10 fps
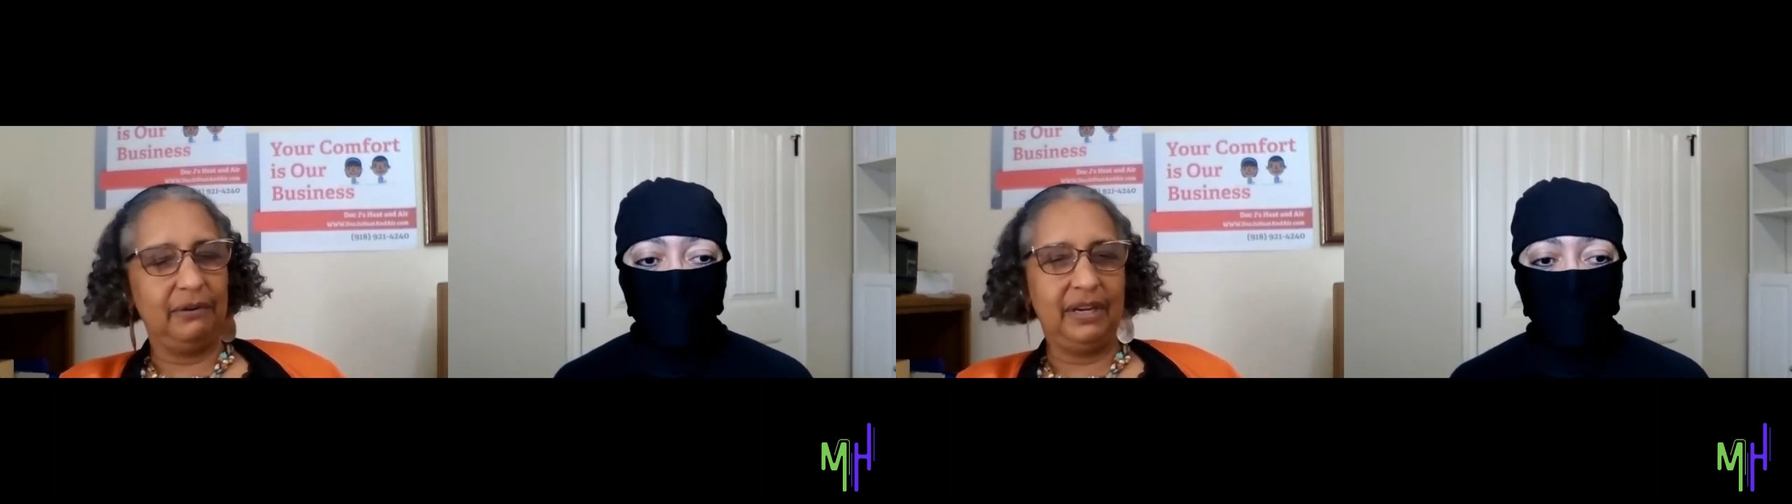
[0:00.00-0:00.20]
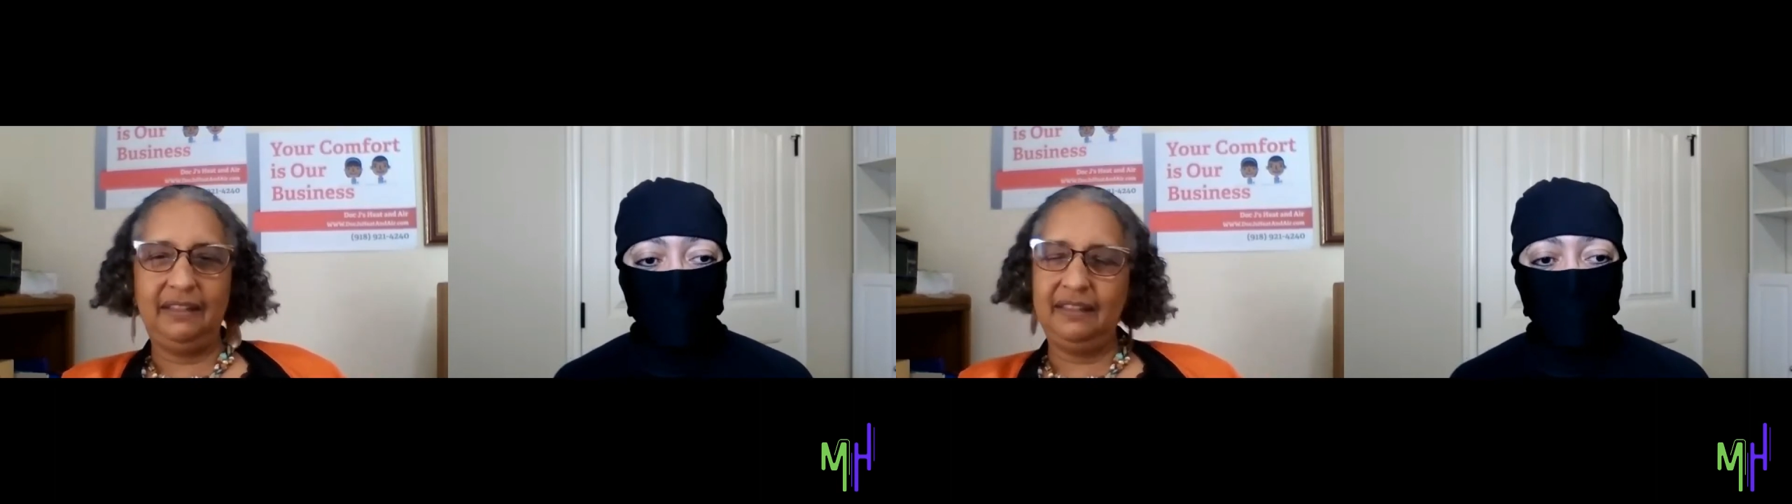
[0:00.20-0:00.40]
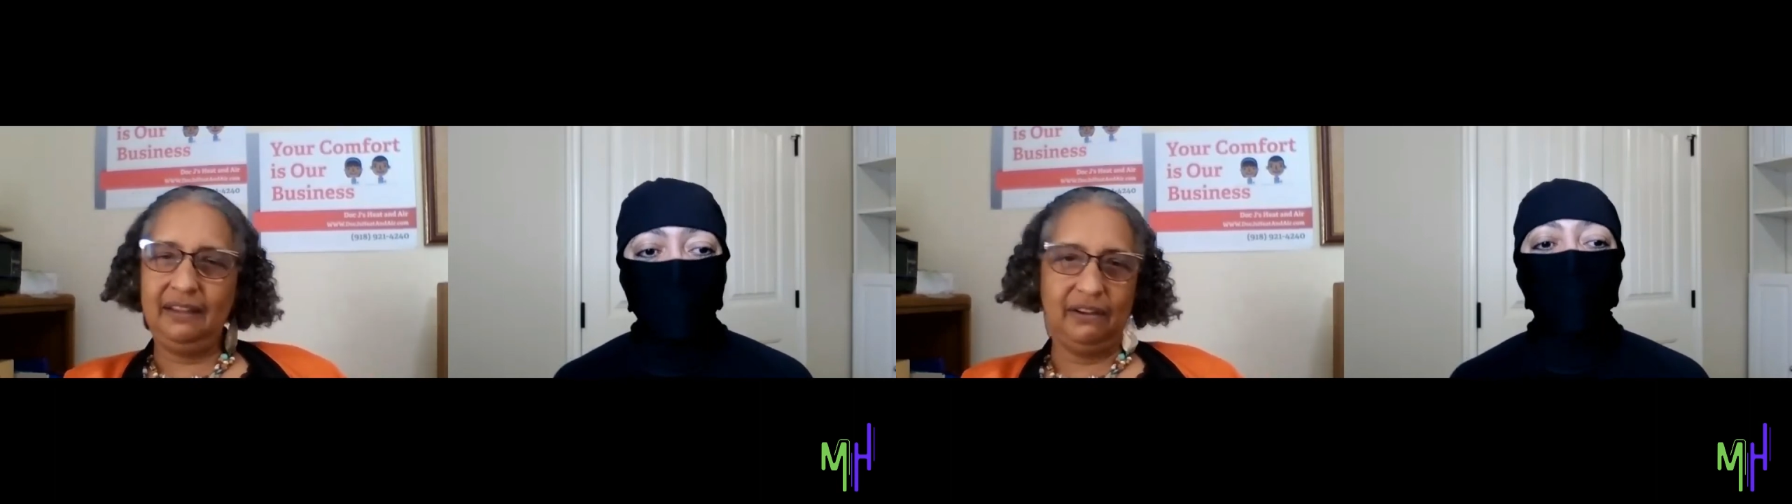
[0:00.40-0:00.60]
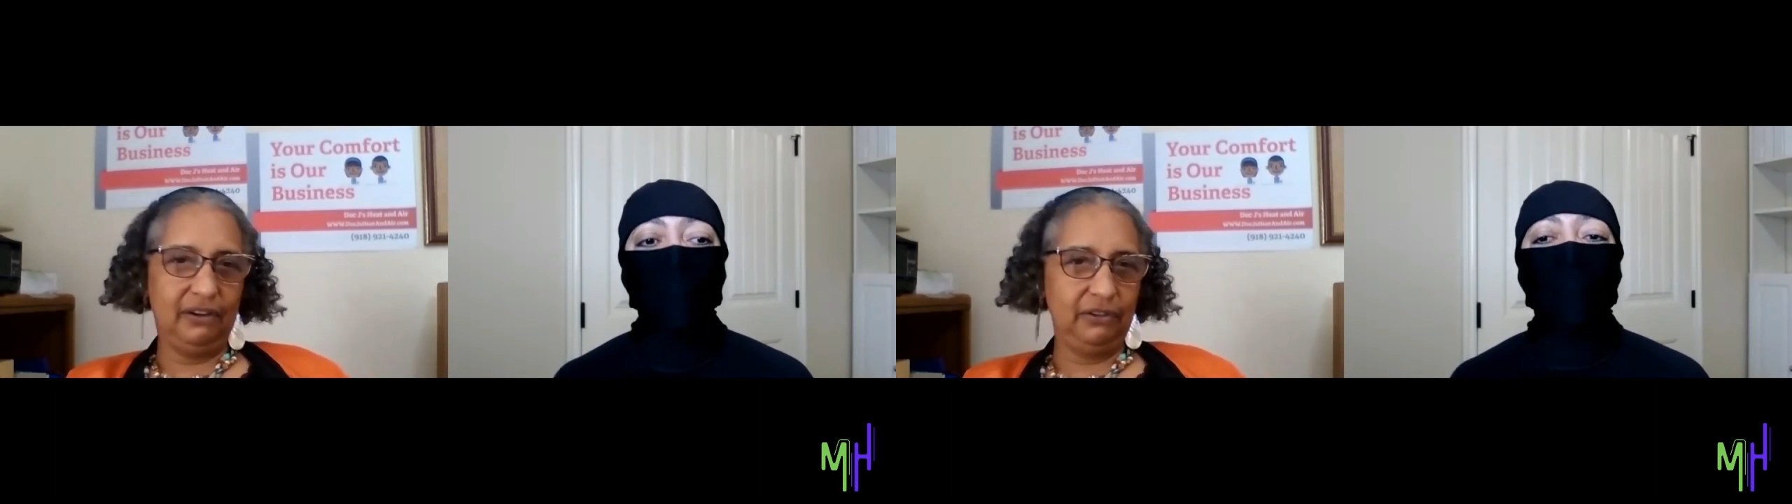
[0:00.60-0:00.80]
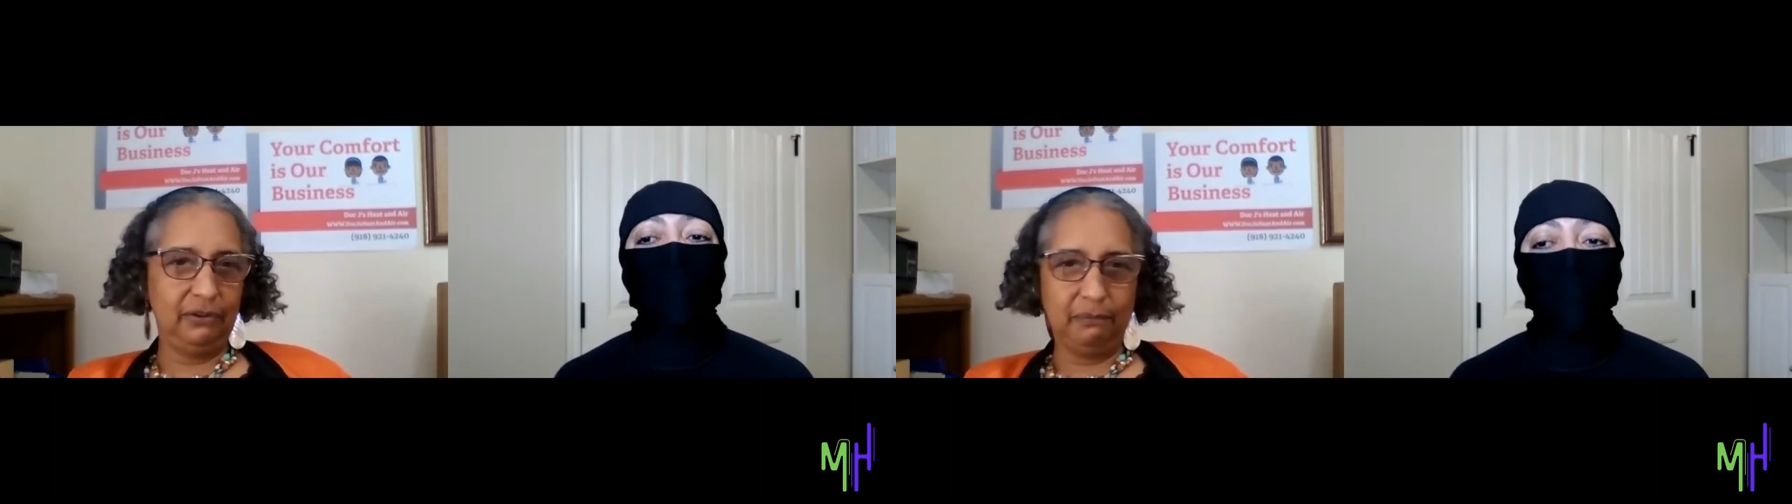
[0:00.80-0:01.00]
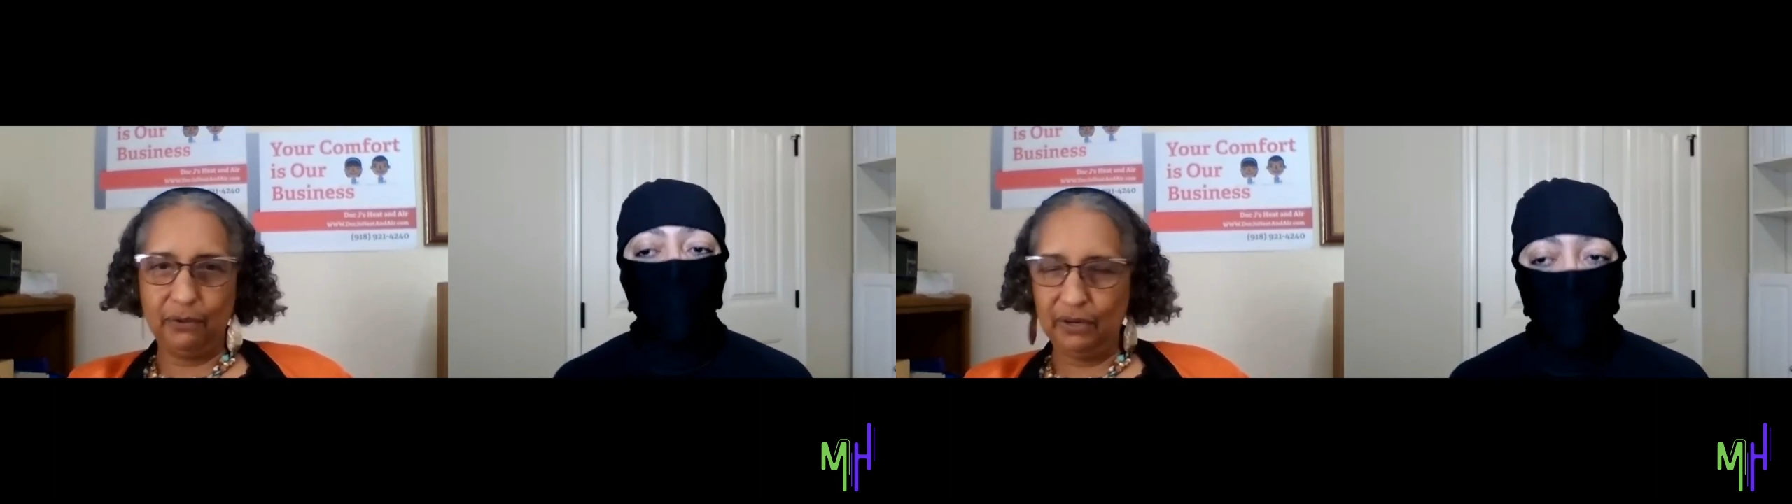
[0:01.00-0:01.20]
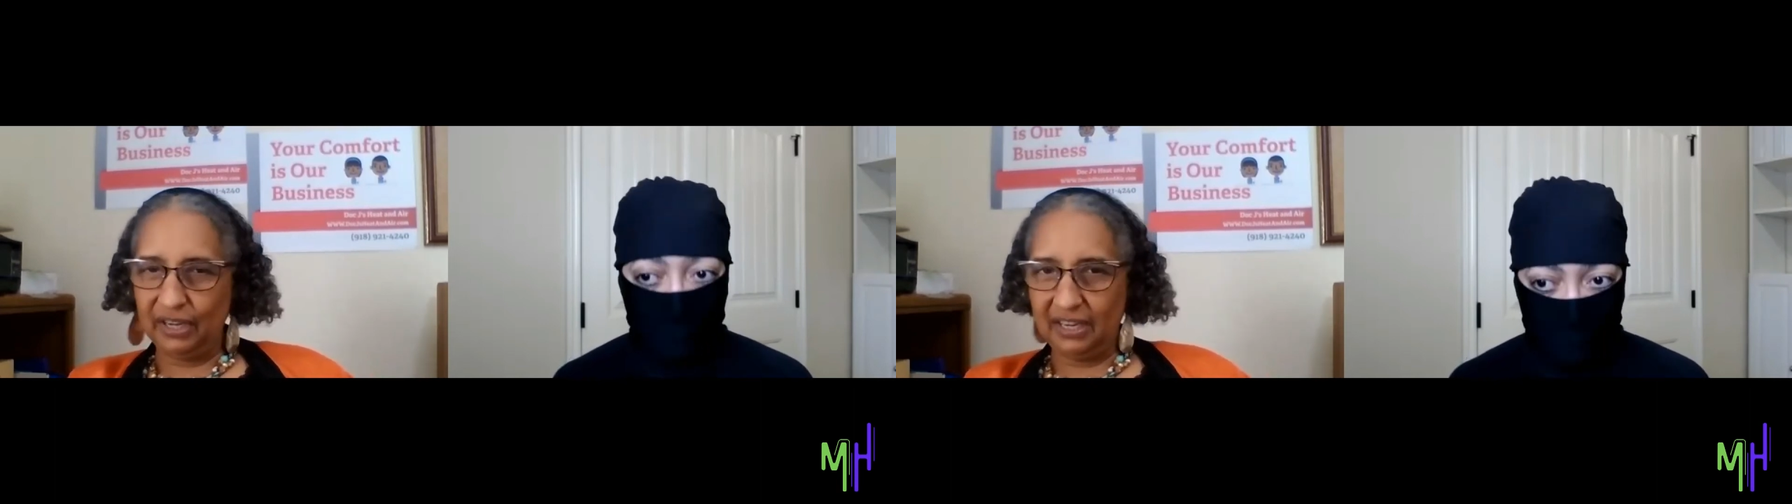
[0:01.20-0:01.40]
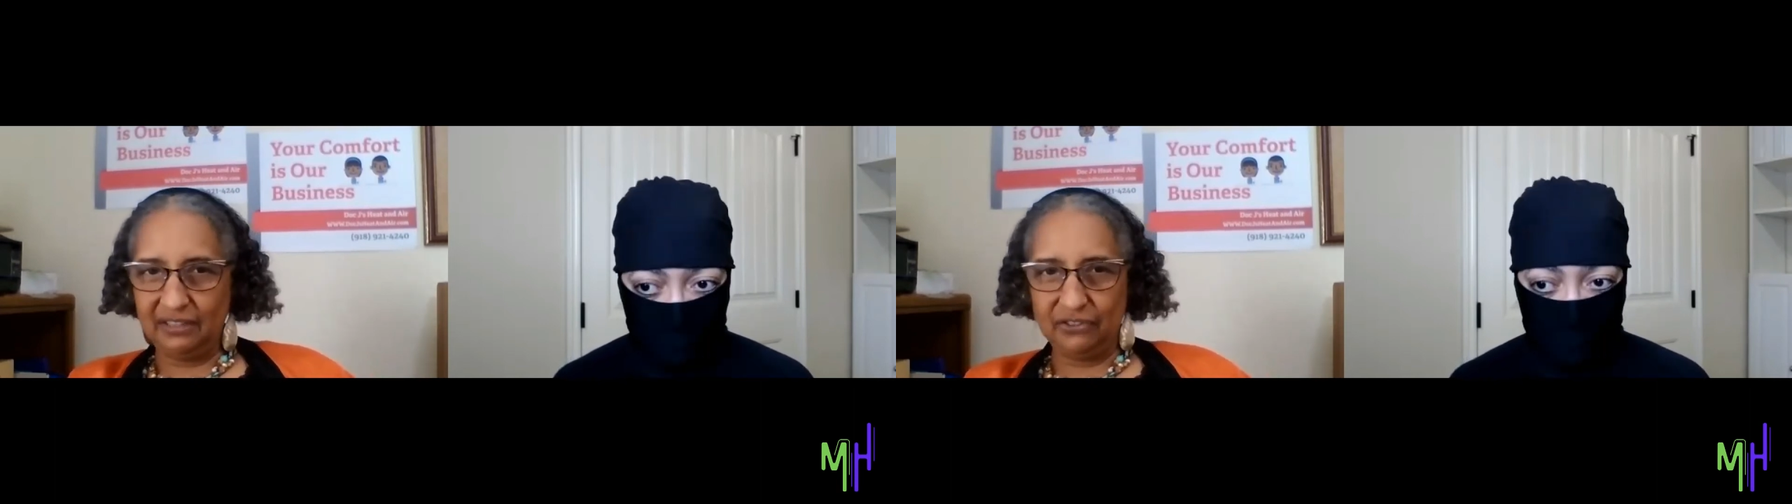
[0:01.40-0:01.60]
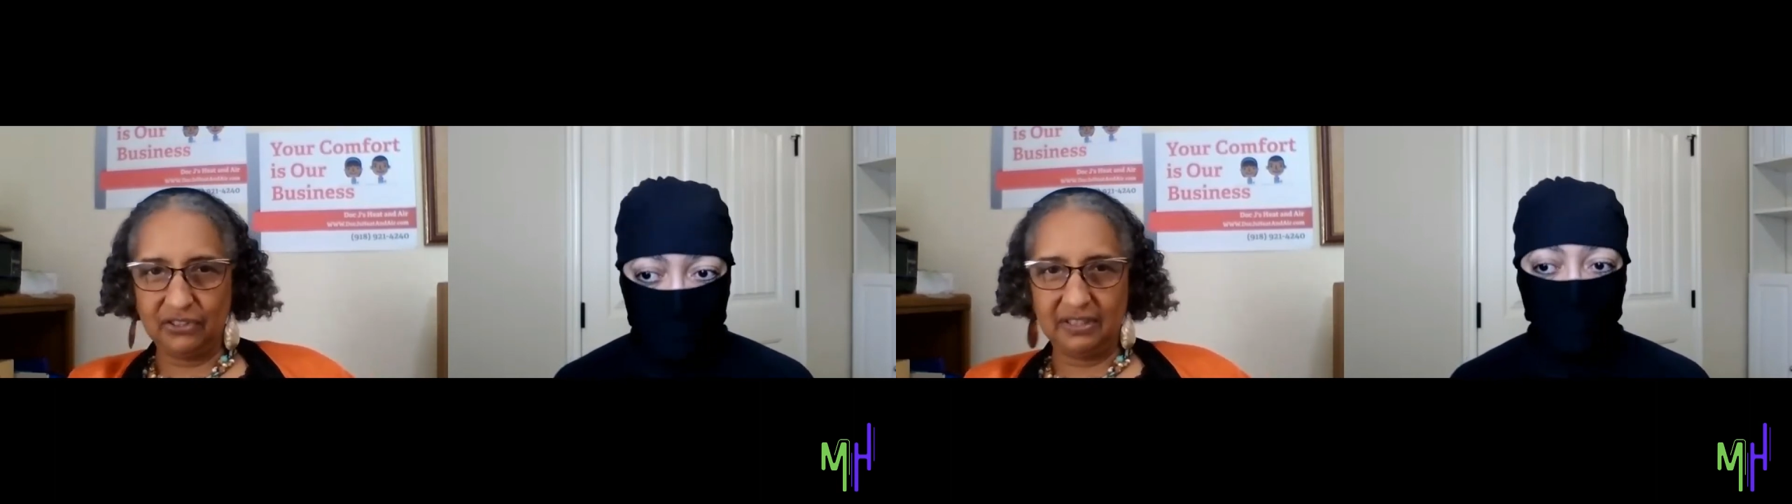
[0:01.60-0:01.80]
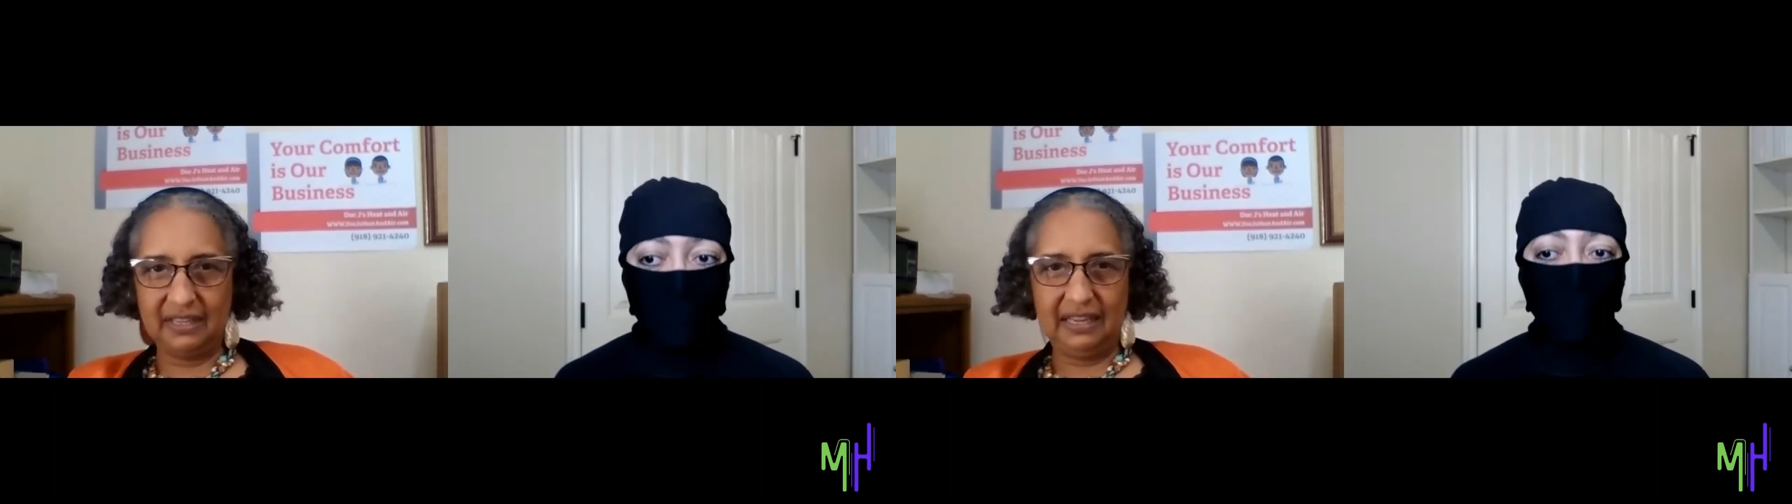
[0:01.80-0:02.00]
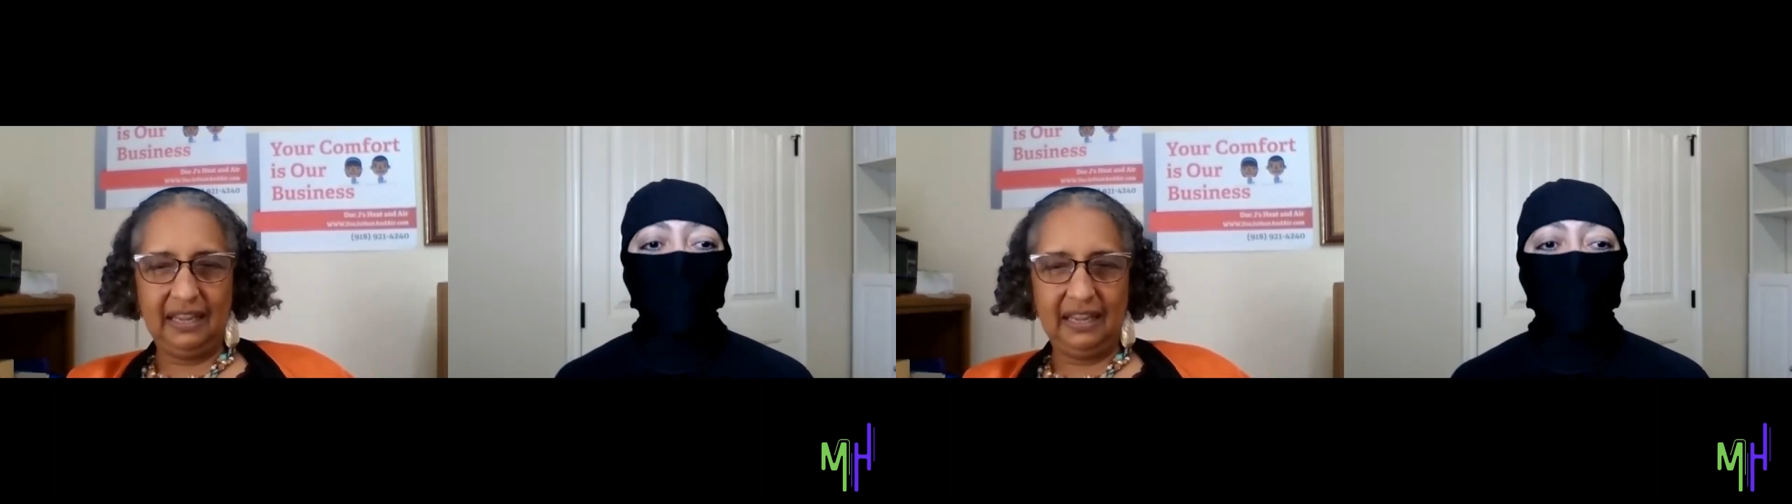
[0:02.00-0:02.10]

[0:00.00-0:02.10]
or anything on your mortgage